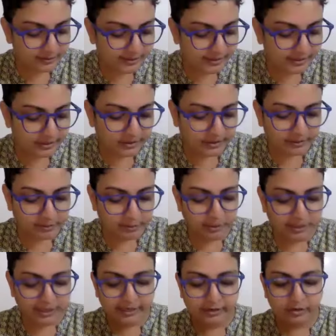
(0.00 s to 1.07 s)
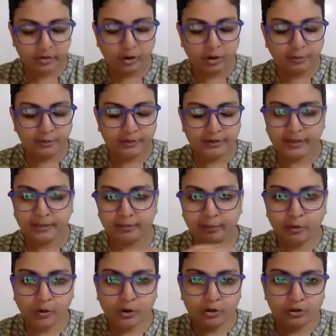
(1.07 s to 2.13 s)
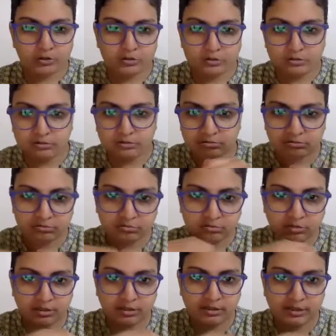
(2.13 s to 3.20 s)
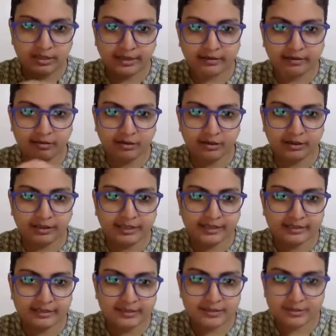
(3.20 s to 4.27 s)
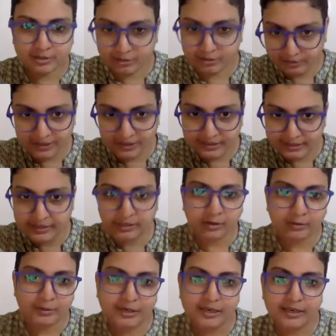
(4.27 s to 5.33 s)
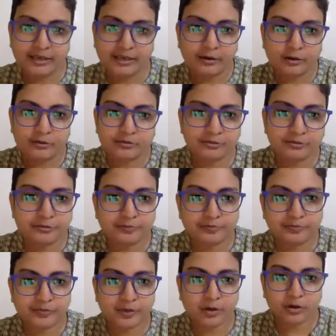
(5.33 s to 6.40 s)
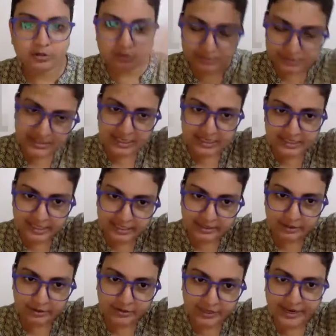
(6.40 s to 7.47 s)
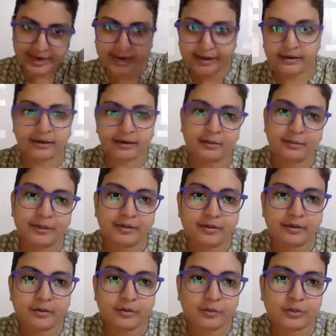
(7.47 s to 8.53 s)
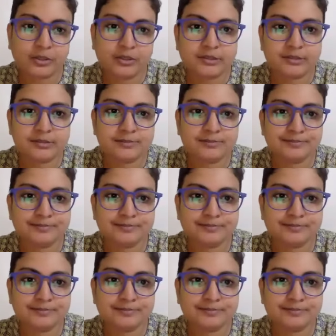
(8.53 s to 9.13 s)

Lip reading: Well, you can put like a drop on their paws, like on their wrist sort of thing. They'll normally lick it off. Also massaging it into their head a little bit works.